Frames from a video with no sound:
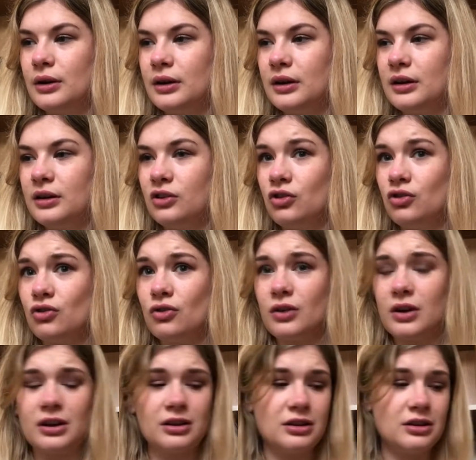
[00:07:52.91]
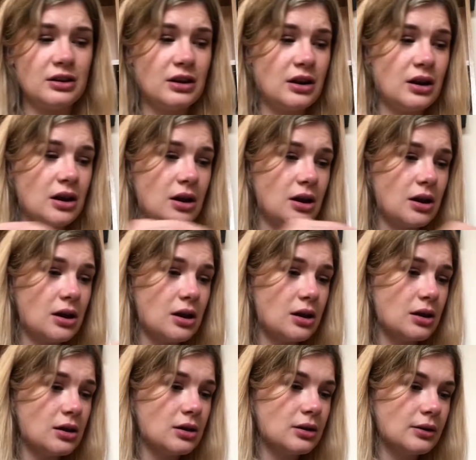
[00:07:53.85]
interesting.
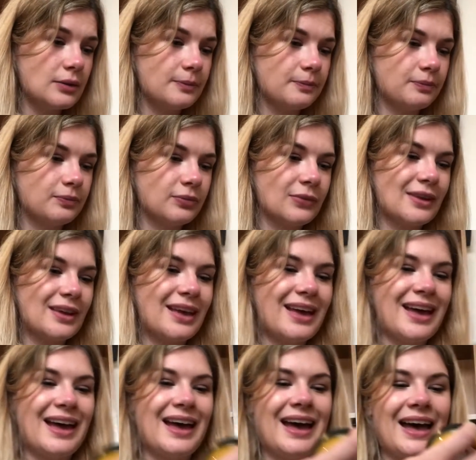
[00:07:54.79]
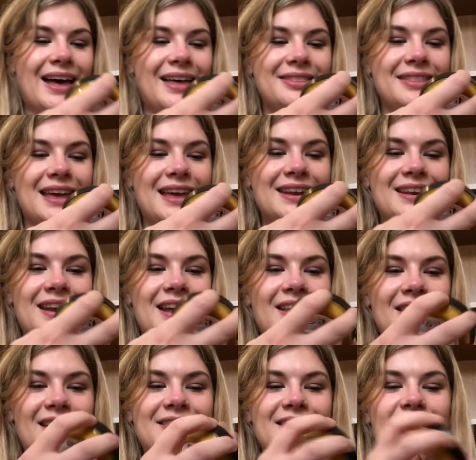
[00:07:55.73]
And then
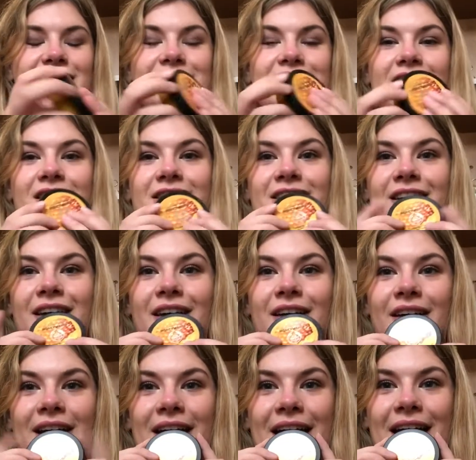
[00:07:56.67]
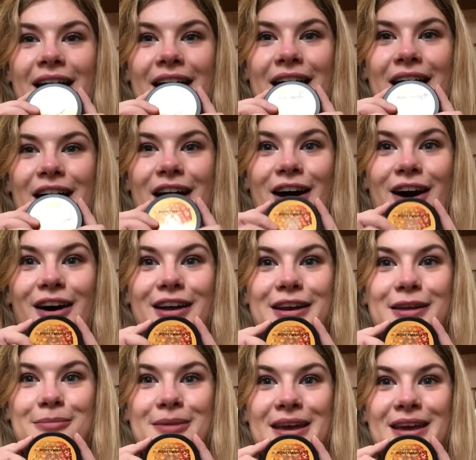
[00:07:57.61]
there's another
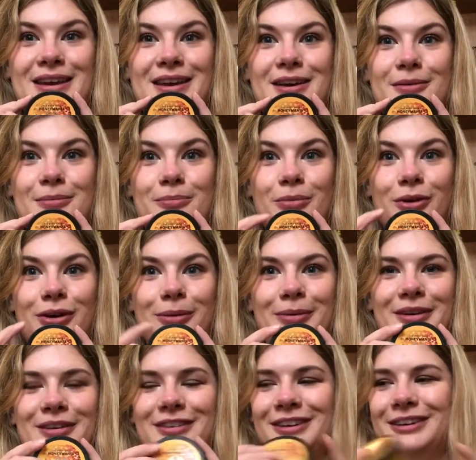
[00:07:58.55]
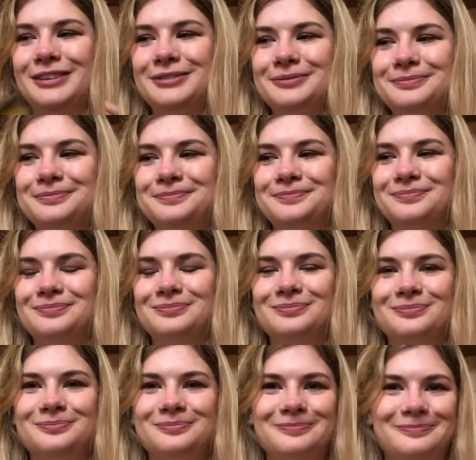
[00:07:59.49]
Honey Mania Body Butter.
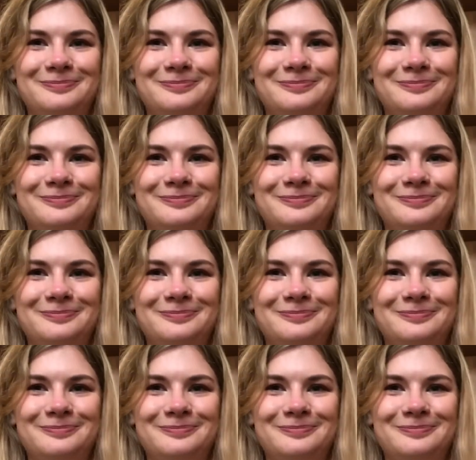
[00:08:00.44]
I